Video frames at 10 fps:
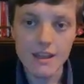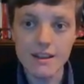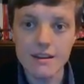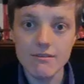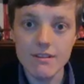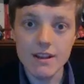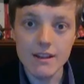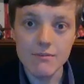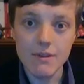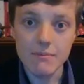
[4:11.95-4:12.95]
there is
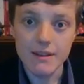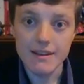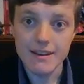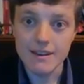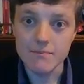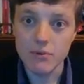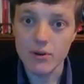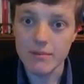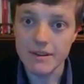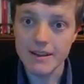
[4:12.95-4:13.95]
only one
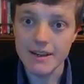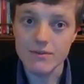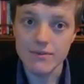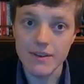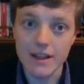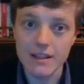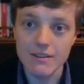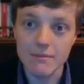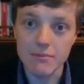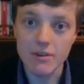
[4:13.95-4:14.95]
point of potential failure in
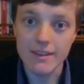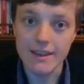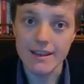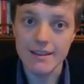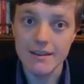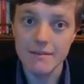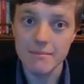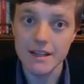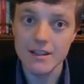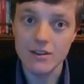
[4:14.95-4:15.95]
the process,
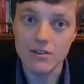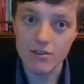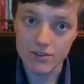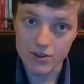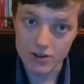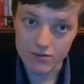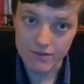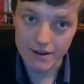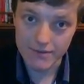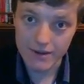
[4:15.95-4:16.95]
being the constitutional
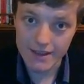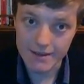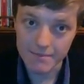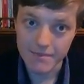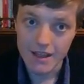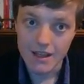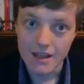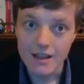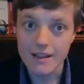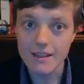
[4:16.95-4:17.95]
referendum.
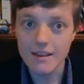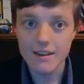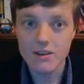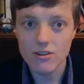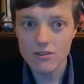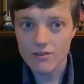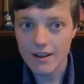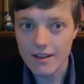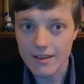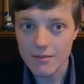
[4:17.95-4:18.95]
This is in
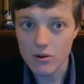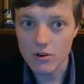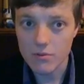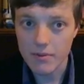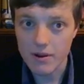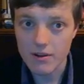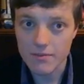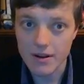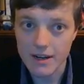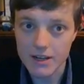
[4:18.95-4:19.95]
contrast to the model
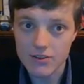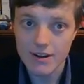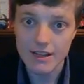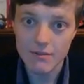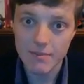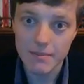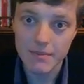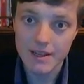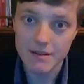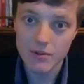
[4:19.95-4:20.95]
proposed by the Australian
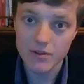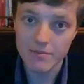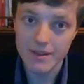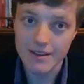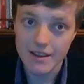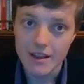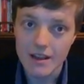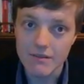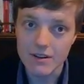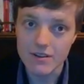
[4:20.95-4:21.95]
Republican movement,
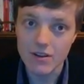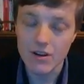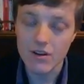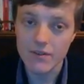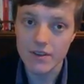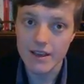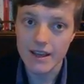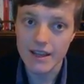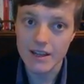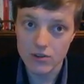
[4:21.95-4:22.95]
which offers
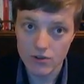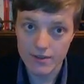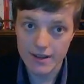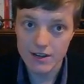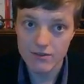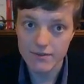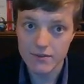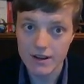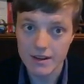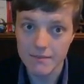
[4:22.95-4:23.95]
a two-stage
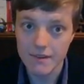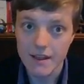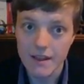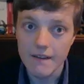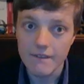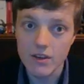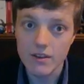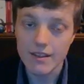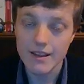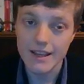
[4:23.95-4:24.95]
referendum.
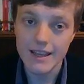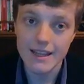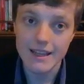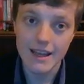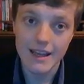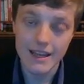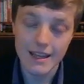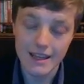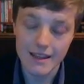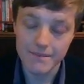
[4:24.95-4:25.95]
Firstly,
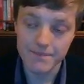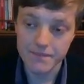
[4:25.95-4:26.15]
they